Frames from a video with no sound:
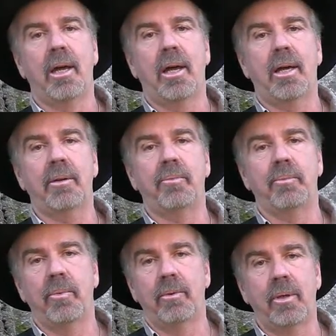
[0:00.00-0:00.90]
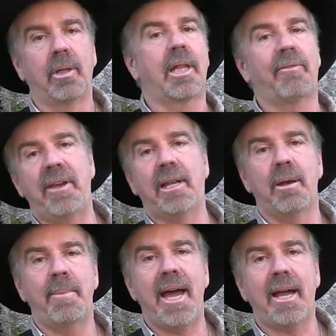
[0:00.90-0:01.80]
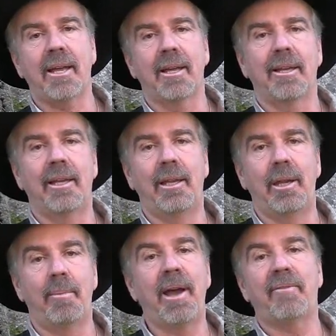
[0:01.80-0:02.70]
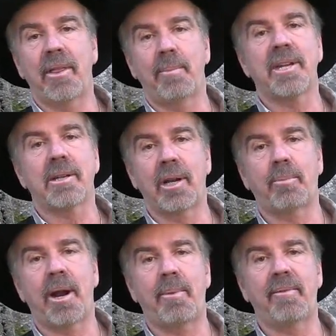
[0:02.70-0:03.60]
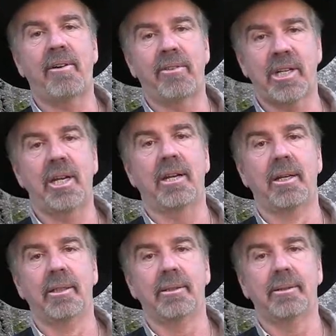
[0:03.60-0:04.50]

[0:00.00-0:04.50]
let the feed come back, you might find the best hunting property you've ever seen.